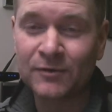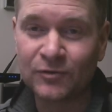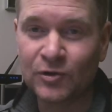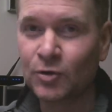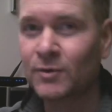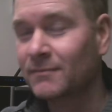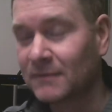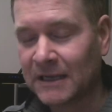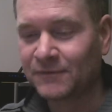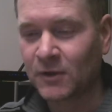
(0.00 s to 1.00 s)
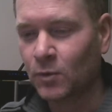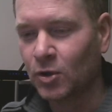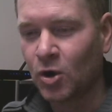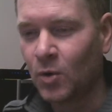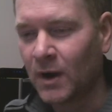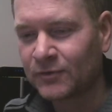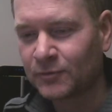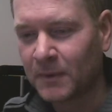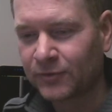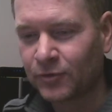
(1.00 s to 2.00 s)
It's new. It definitely will go on
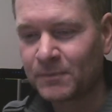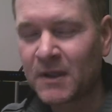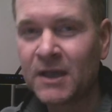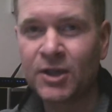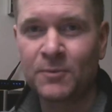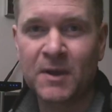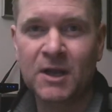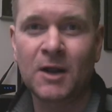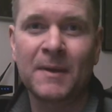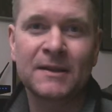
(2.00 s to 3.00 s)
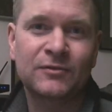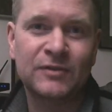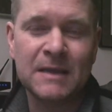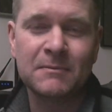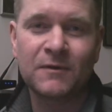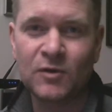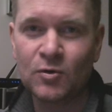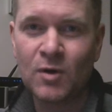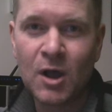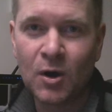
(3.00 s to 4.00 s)
special. You can pick it up on Steam if
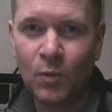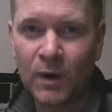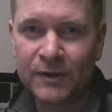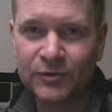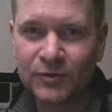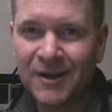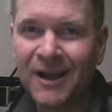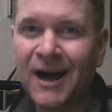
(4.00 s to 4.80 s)
you want to.